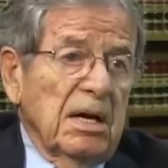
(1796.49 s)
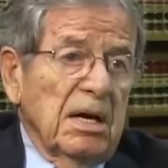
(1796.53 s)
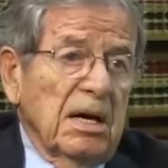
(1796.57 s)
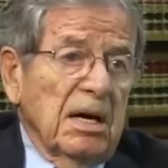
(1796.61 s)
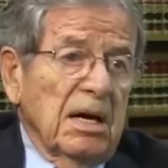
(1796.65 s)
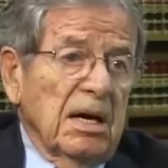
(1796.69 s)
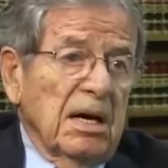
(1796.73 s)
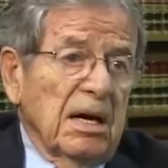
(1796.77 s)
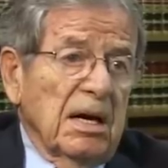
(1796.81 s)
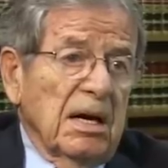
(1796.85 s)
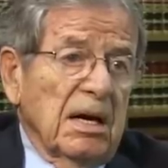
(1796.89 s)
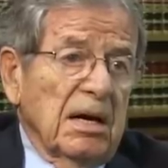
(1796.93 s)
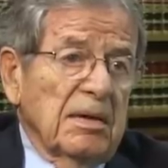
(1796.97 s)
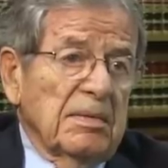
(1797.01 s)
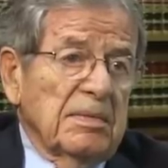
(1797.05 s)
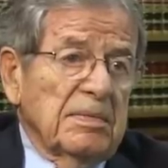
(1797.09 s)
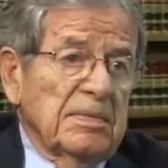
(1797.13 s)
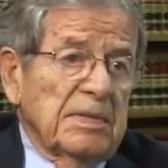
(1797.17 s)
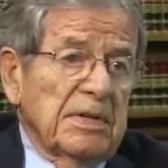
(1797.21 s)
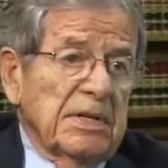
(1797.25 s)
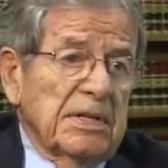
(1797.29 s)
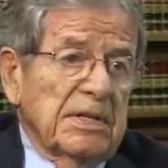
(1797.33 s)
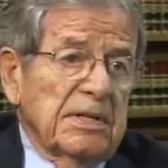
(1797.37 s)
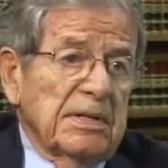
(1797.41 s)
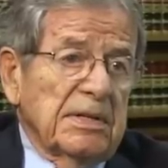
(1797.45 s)
Uh,
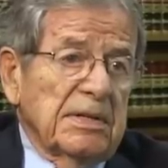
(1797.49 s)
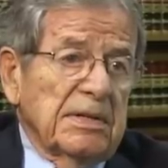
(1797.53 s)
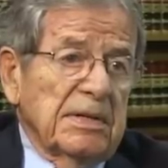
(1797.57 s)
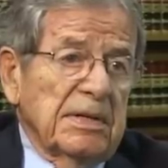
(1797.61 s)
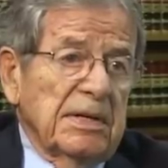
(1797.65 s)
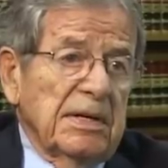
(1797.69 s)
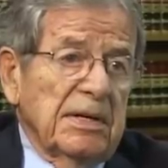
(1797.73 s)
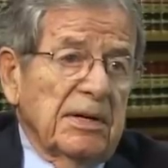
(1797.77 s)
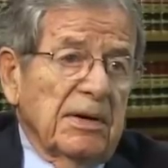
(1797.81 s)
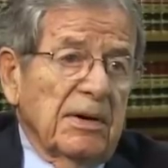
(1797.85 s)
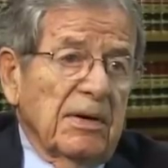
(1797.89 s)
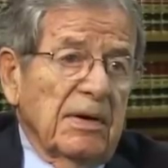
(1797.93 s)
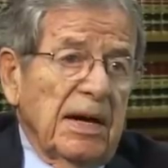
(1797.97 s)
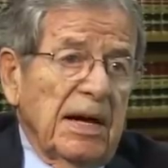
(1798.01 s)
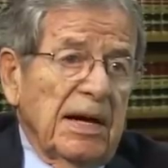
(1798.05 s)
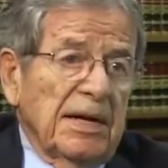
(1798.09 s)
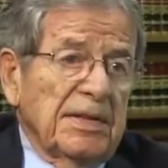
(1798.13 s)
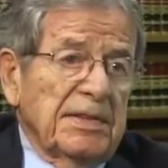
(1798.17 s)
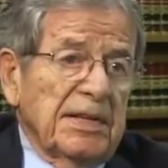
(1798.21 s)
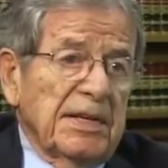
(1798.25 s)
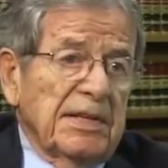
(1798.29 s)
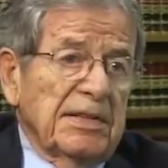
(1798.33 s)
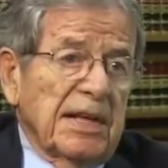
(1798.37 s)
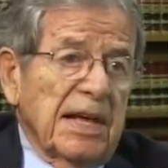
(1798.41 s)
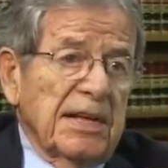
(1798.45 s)
but, you know, I
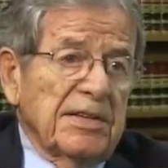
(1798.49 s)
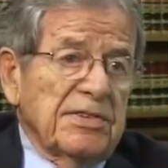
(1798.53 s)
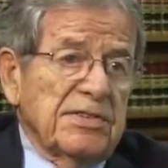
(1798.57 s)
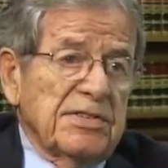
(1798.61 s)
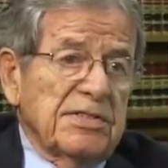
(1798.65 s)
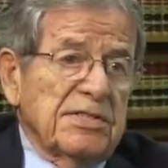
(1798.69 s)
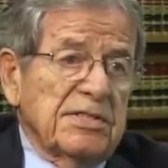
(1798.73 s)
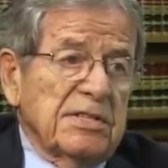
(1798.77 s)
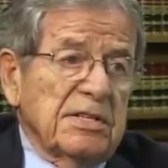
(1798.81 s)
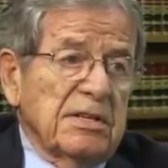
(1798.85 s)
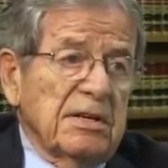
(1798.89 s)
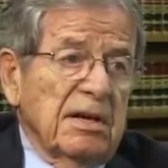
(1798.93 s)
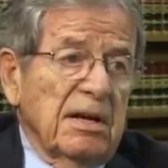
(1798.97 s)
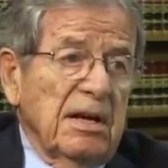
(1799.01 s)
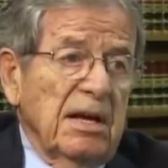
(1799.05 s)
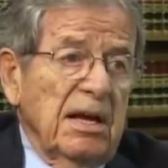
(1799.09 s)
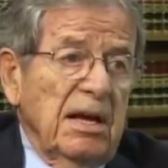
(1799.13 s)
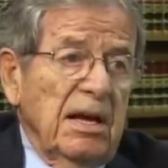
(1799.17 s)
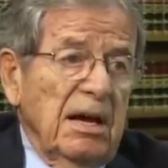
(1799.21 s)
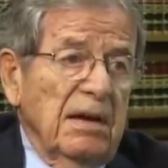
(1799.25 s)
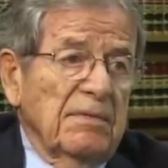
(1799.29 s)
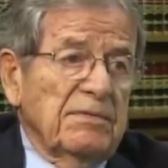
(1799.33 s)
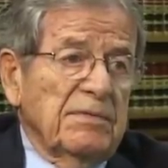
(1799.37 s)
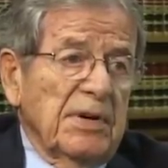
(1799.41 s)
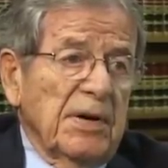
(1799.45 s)
think that's
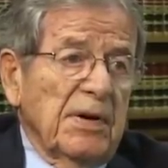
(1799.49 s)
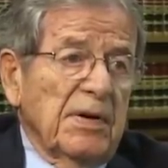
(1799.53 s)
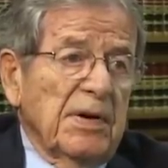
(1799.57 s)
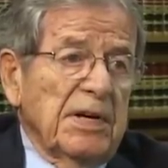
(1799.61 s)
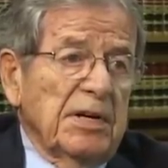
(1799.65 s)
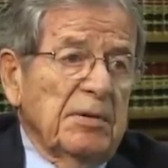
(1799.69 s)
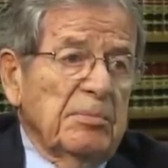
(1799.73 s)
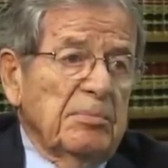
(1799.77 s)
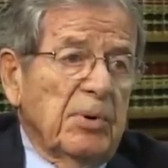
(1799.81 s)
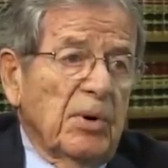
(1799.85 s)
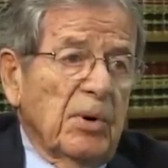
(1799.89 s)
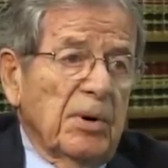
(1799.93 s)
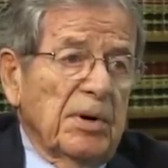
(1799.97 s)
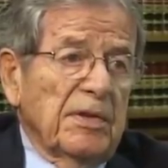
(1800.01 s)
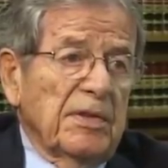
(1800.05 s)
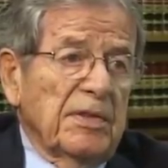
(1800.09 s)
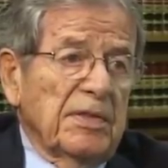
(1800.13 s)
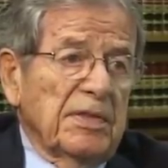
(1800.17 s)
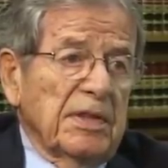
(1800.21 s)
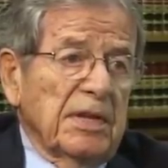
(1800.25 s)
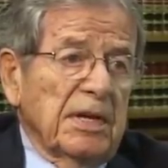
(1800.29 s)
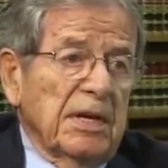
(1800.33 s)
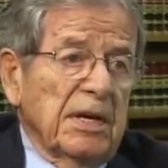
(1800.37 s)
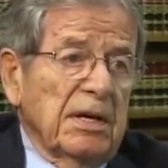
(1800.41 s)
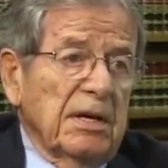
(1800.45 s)
a very important
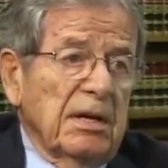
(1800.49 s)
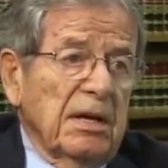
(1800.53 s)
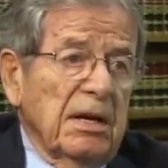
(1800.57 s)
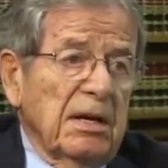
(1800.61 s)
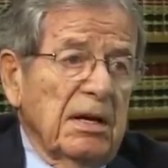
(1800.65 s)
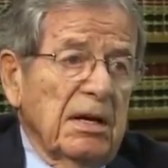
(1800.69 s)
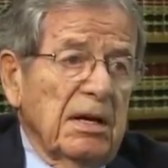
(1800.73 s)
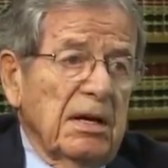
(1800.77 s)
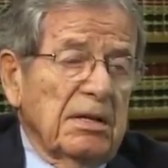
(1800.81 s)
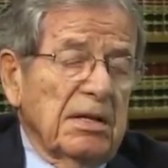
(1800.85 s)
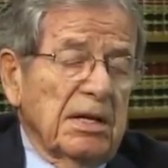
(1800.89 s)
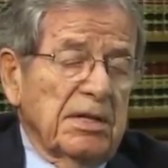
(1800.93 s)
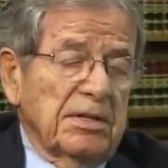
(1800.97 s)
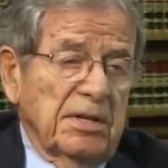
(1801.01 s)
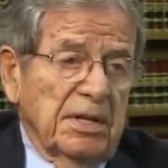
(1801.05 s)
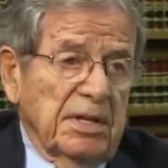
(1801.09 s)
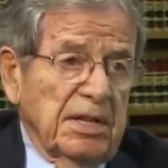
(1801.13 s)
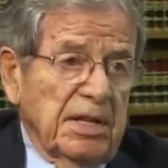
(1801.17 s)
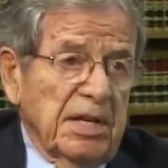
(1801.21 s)
thing that to